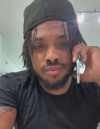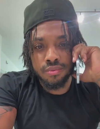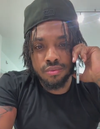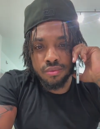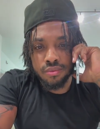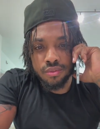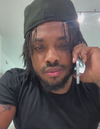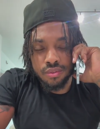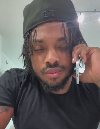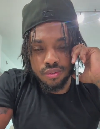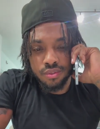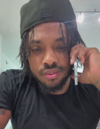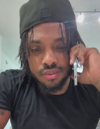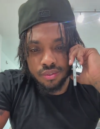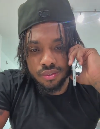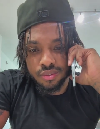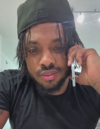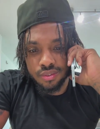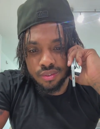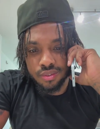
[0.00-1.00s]

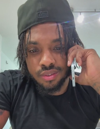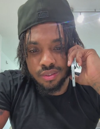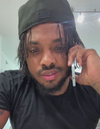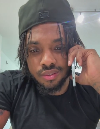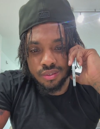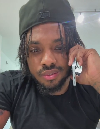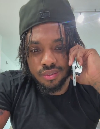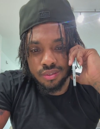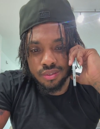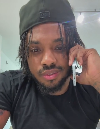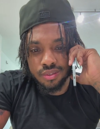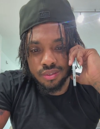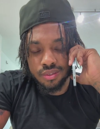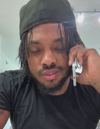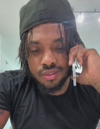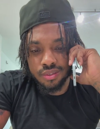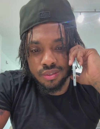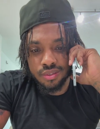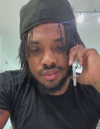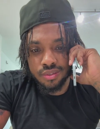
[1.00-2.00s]

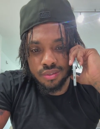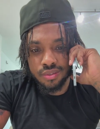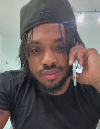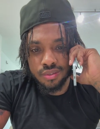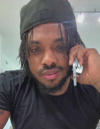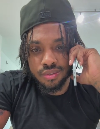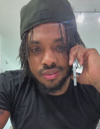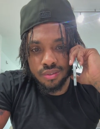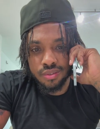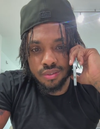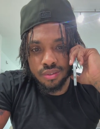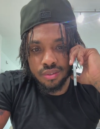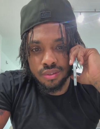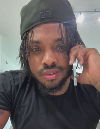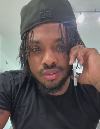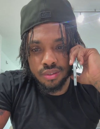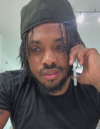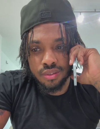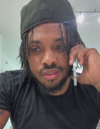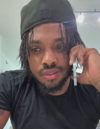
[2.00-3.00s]

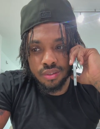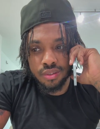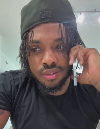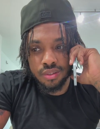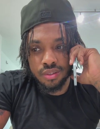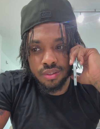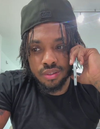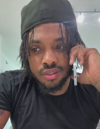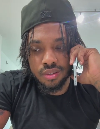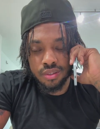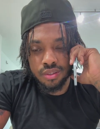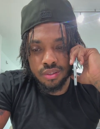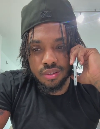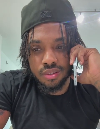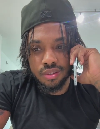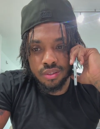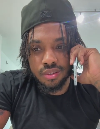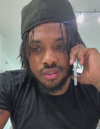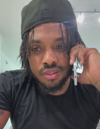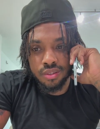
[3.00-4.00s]

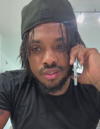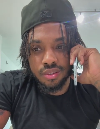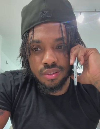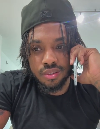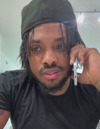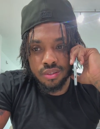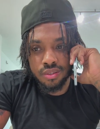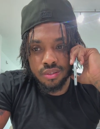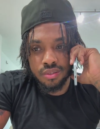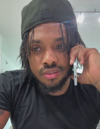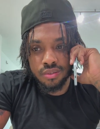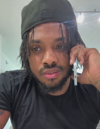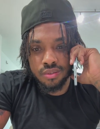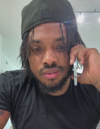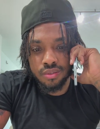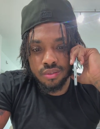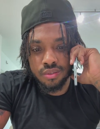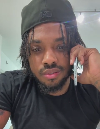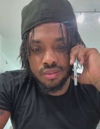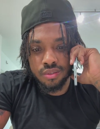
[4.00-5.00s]

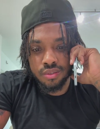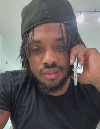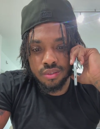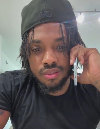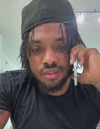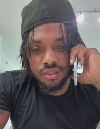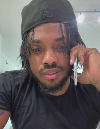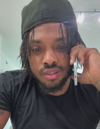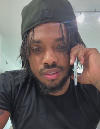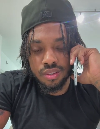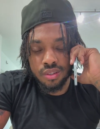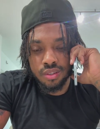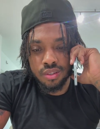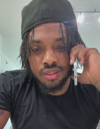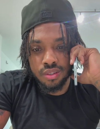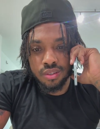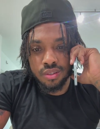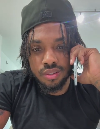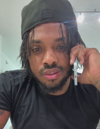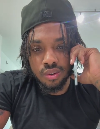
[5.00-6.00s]

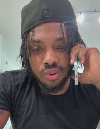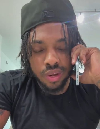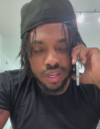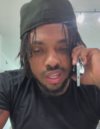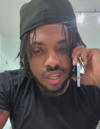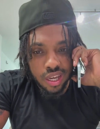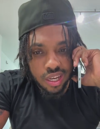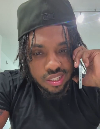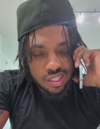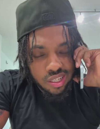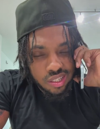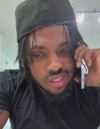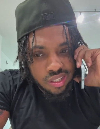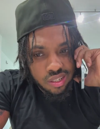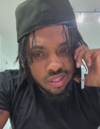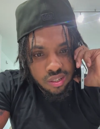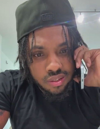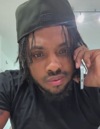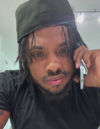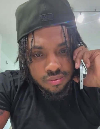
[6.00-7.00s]

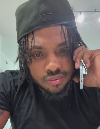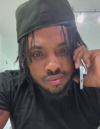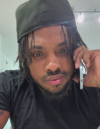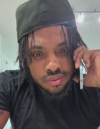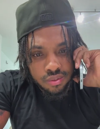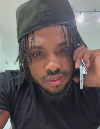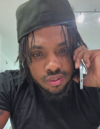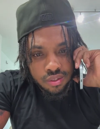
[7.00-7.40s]
(no one is talking)